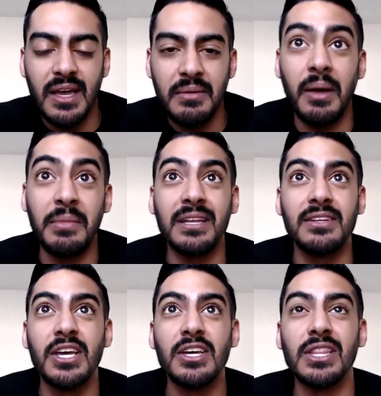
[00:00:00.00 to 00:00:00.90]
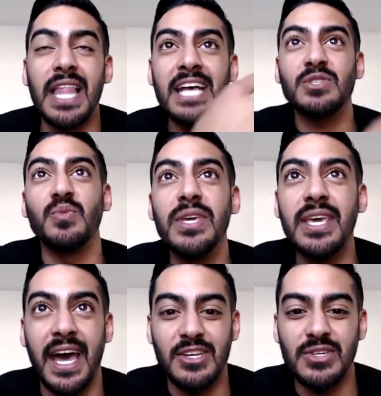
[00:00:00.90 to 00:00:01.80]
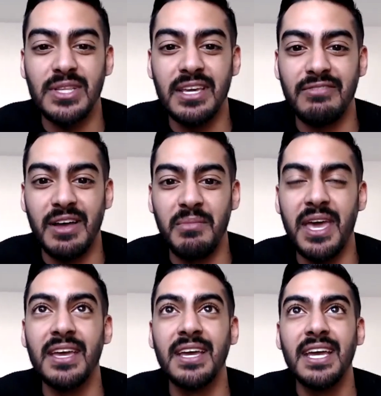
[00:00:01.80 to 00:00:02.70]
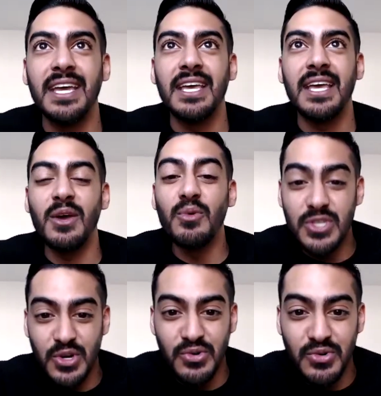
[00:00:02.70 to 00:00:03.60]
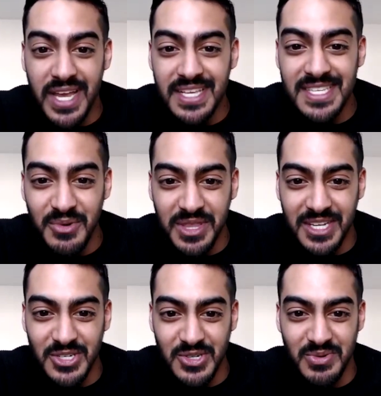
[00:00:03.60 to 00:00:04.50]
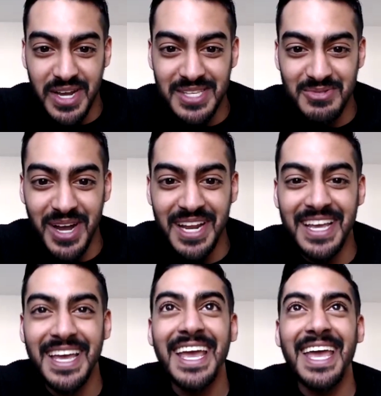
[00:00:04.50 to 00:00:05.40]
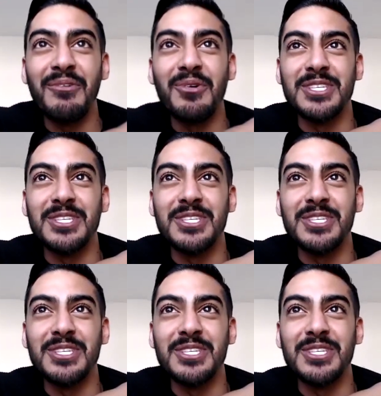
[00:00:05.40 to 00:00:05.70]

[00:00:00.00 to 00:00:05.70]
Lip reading: I mean, last week actually, if I may, it was crazy with interest rates, right? It was an